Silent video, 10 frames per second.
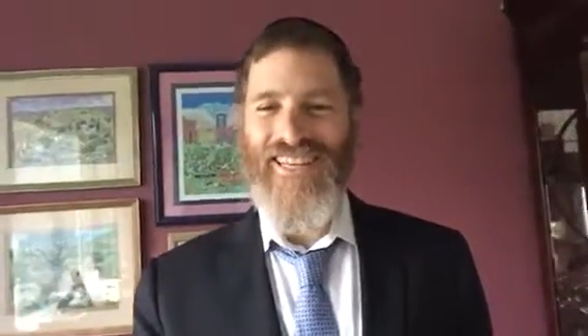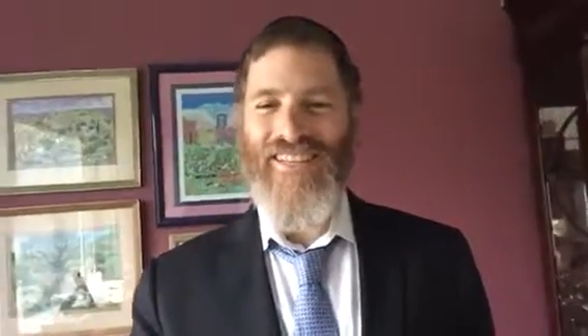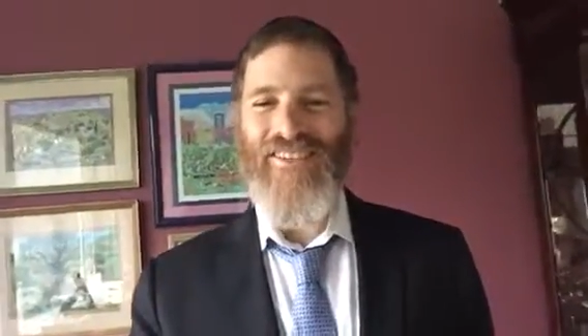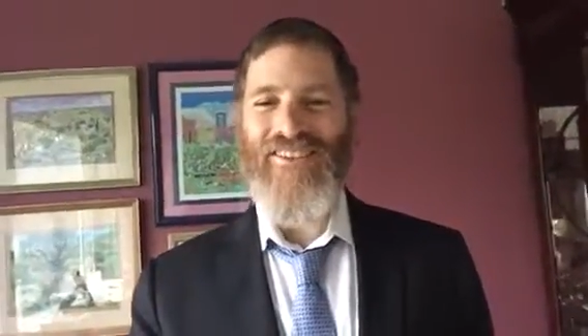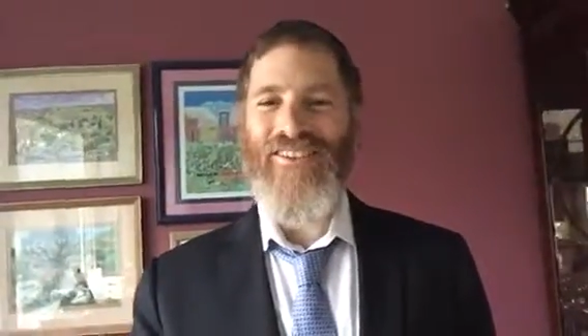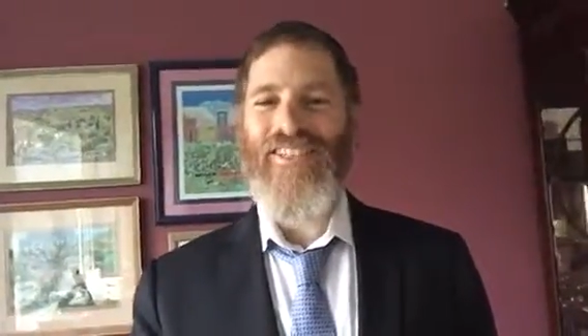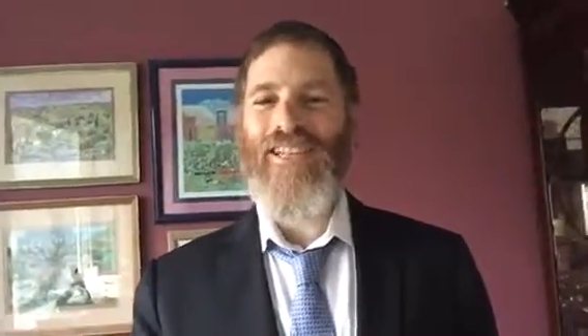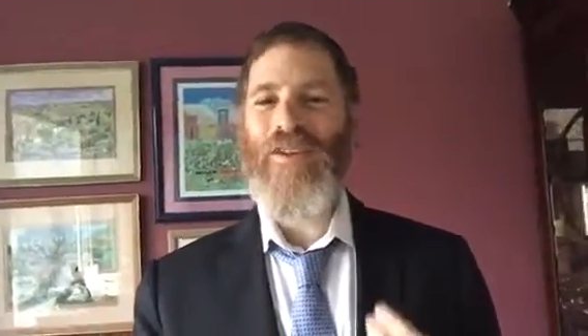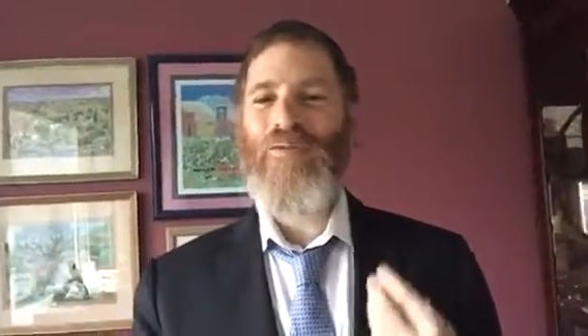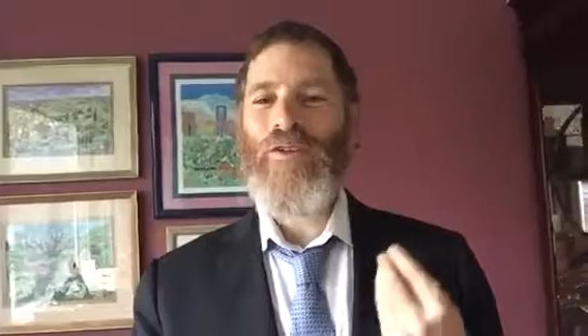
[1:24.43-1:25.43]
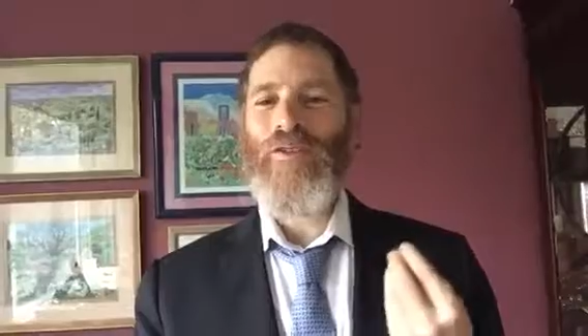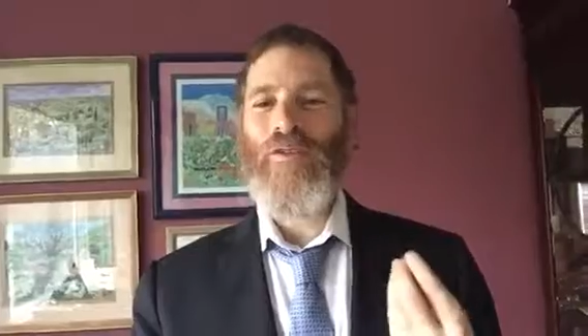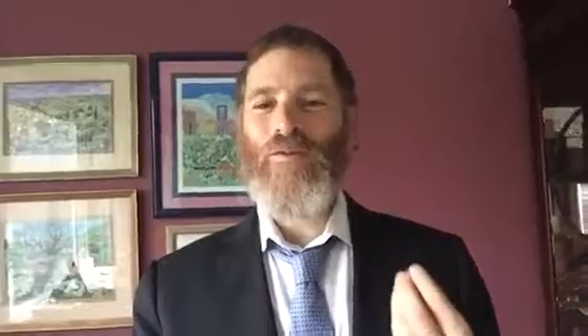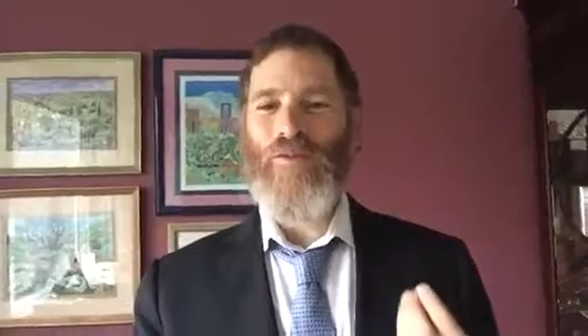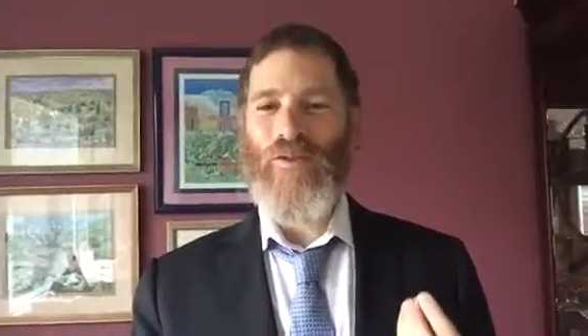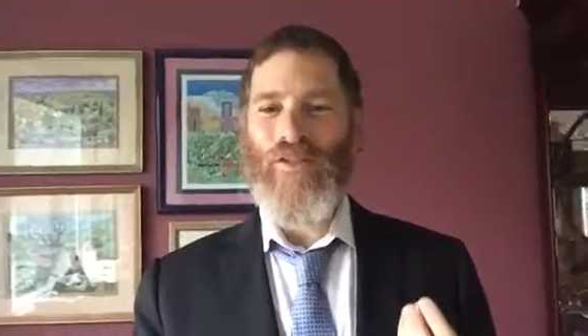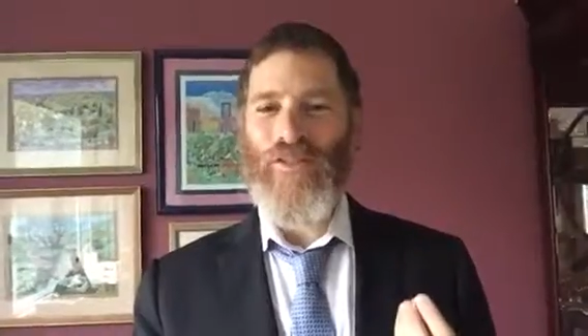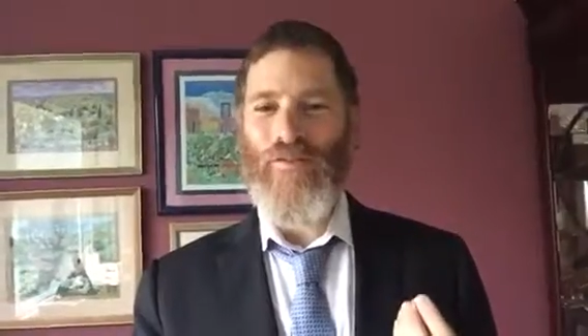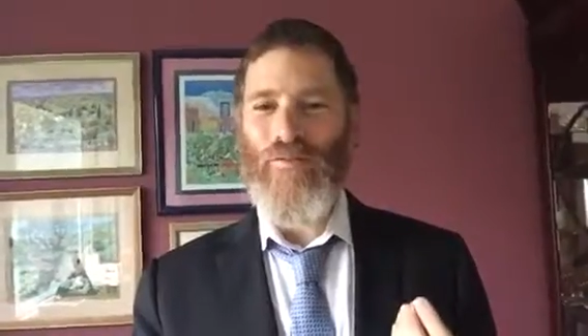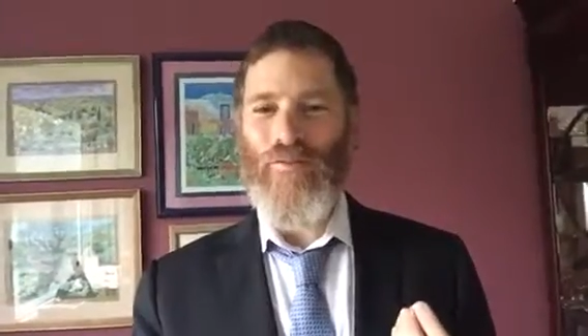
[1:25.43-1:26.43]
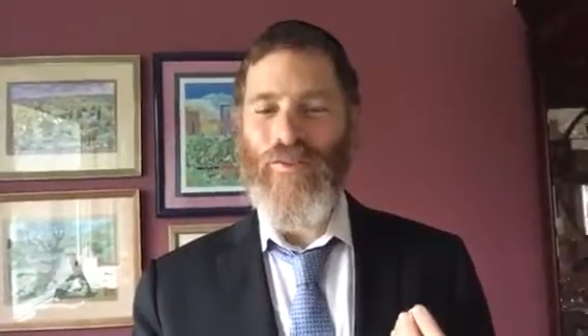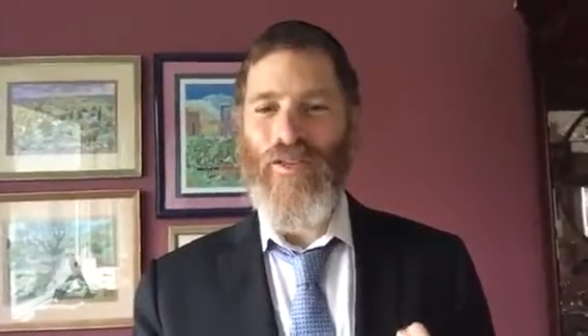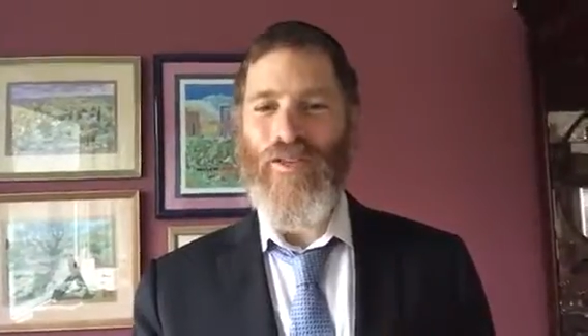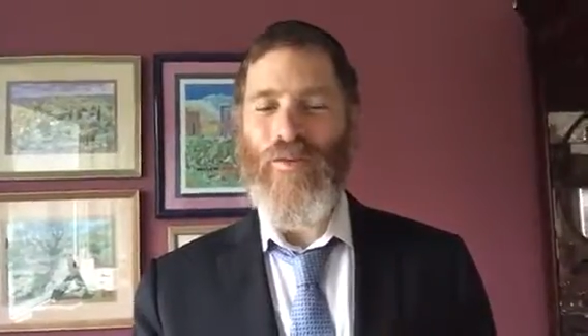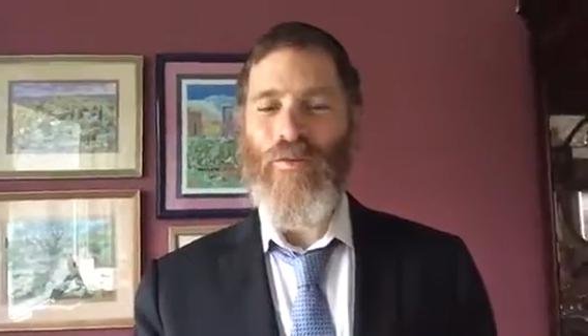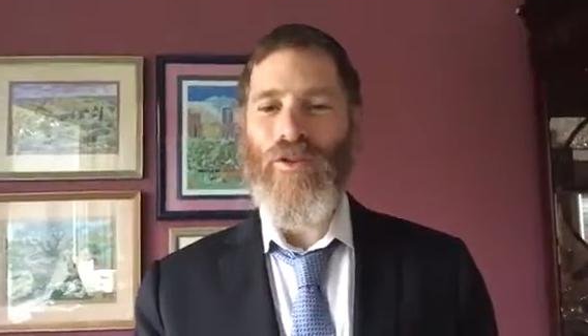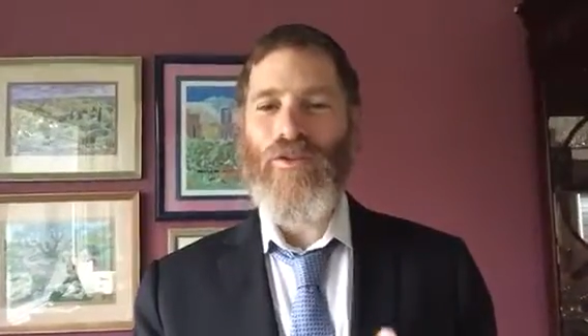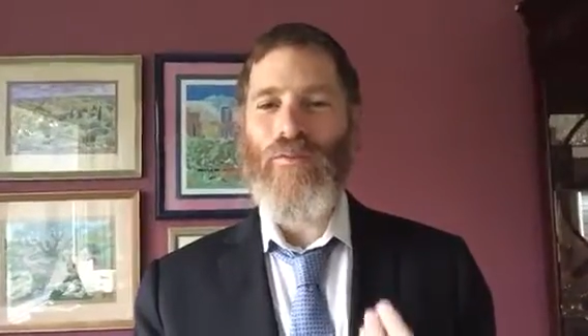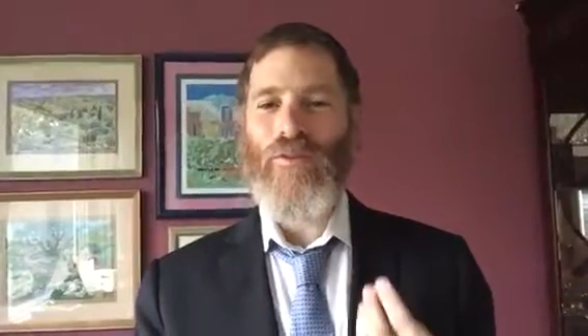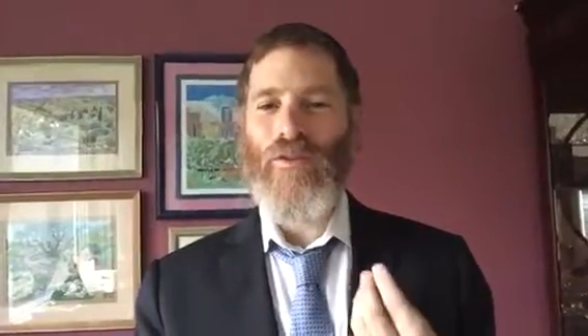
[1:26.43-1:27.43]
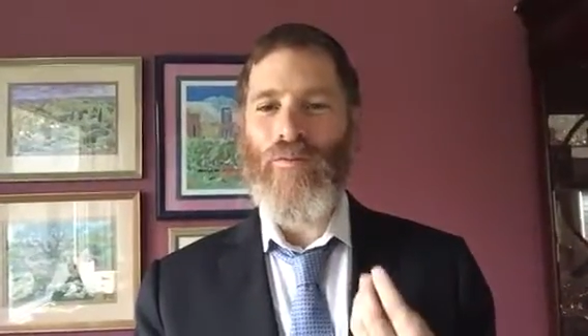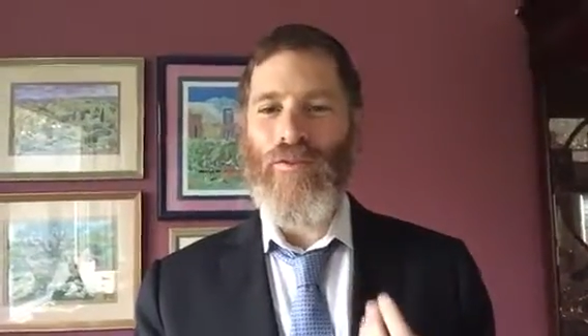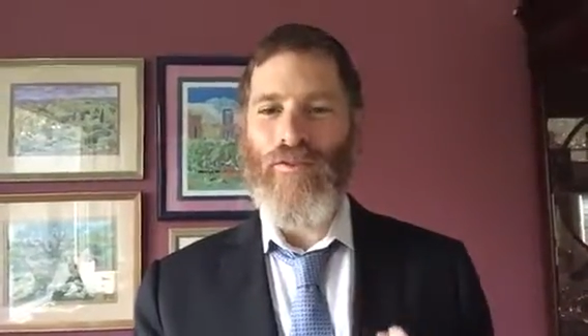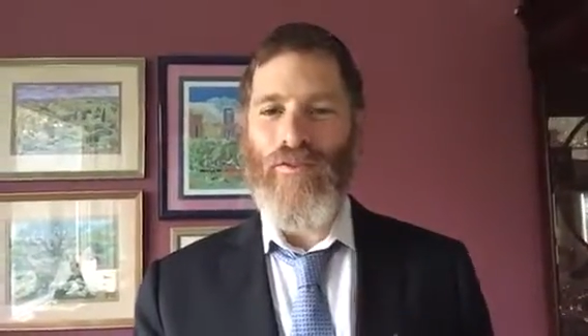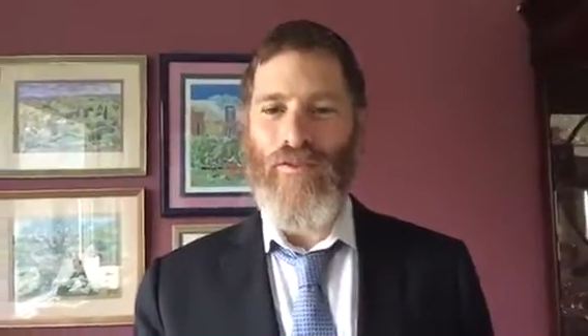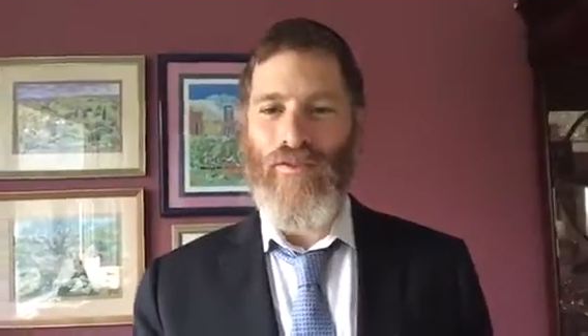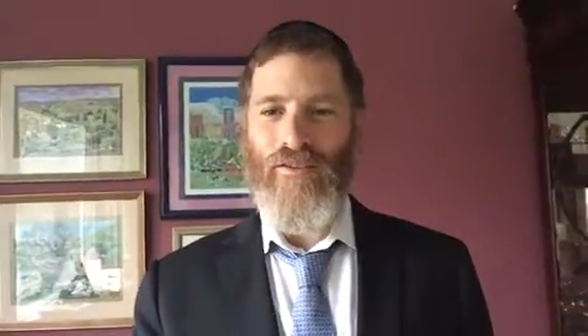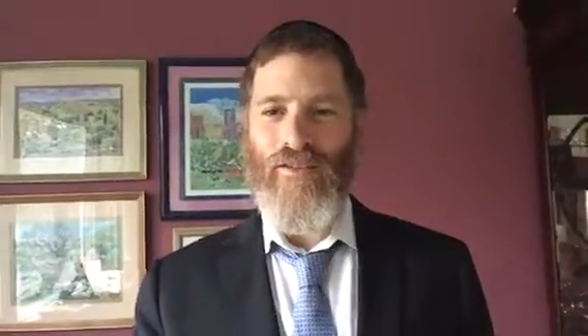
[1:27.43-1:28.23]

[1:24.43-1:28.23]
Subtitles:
So it's not about the lavush, it's about the pnimius.